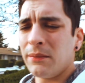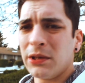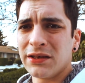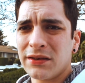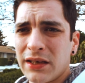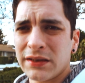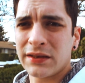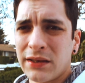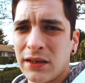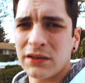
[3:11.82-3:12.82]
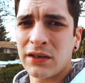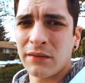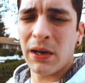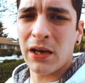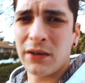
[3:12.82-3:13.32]
I'm gonna just let it sit there until
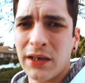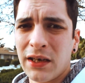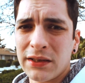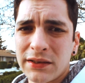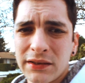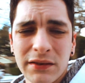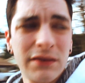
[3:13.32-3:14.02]
the battery dies.